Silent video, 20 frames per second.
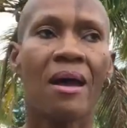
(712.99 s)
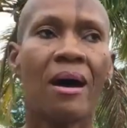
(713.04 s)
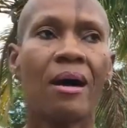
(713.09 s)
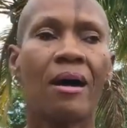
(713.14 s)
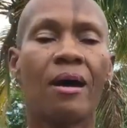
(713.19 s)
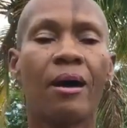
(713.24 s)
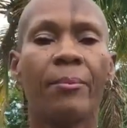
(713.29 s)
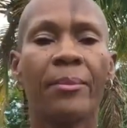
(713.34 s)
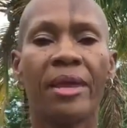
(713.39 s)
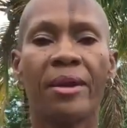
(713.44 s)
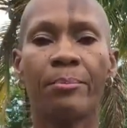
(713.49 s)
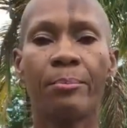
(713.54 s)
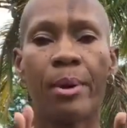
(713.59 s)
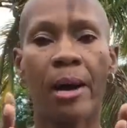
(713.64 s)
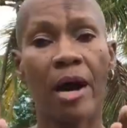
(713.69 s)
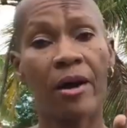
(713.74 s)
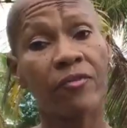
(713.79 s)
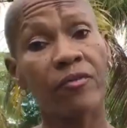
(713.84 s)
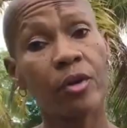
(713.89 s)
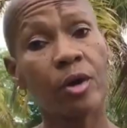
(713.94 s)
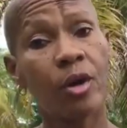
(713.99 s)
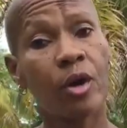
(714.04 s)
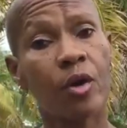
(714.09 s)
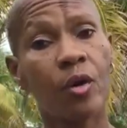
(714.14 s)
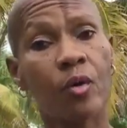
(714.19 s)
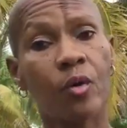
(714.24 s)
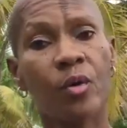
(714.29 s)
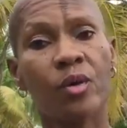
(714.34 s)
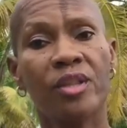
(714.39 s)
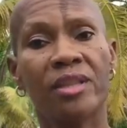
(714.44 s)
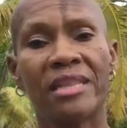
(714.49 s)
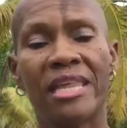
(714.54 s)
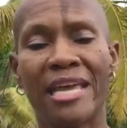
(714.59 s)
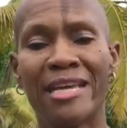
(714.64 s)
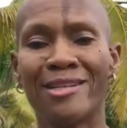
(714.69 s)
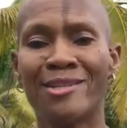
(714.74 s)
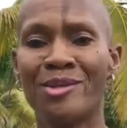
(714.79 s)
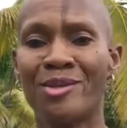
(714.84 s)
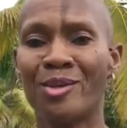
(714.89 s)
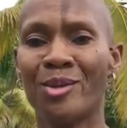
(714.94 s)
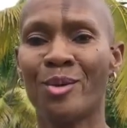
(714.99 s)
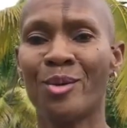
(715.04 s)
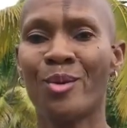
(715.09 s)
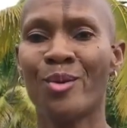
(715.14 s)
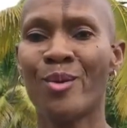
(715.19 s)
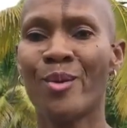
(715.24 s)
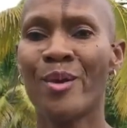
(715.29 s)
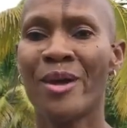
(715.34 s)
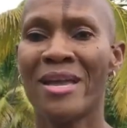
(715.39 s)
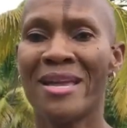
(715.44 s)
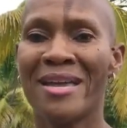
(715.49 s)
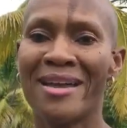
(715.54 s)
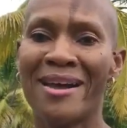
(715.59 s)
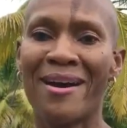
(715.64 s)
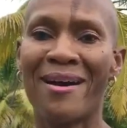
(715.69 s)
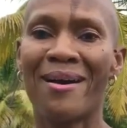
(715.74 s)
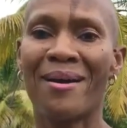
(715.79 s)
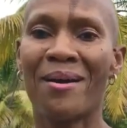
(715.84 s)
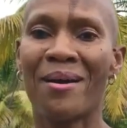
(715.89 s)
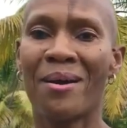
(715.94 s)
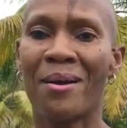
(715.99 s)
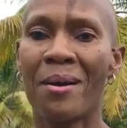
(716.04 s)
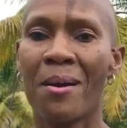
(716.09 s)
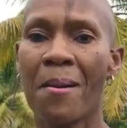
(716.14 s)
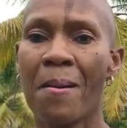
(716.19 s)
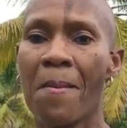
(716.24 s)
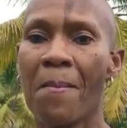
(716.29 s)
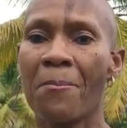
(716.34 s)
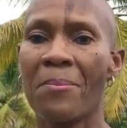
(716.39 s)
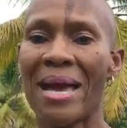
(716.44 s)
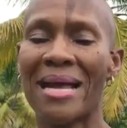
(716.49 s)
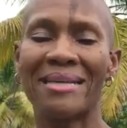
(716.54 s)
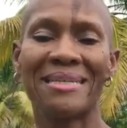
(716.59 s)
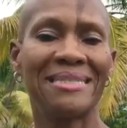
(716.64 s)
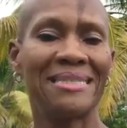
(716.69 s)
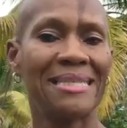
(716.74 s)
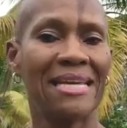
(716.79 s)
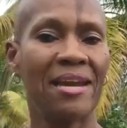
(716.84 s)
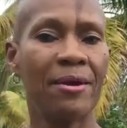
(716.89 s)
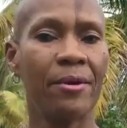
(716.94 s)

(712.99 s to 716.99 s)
In Bávaro, they do balleteria,